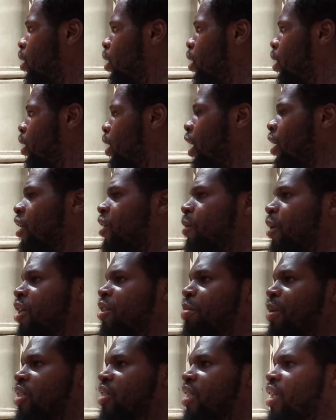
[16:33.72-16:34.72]

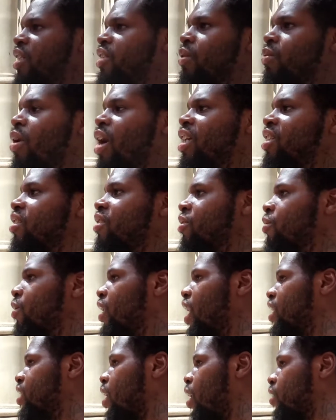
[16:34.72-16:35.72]
It's been situations when
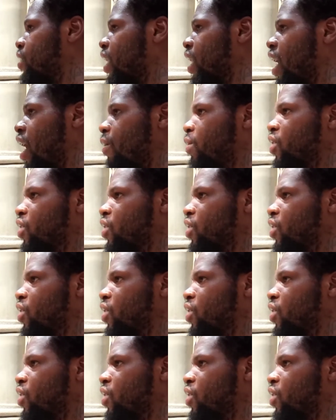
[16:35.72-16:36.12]
I thought that I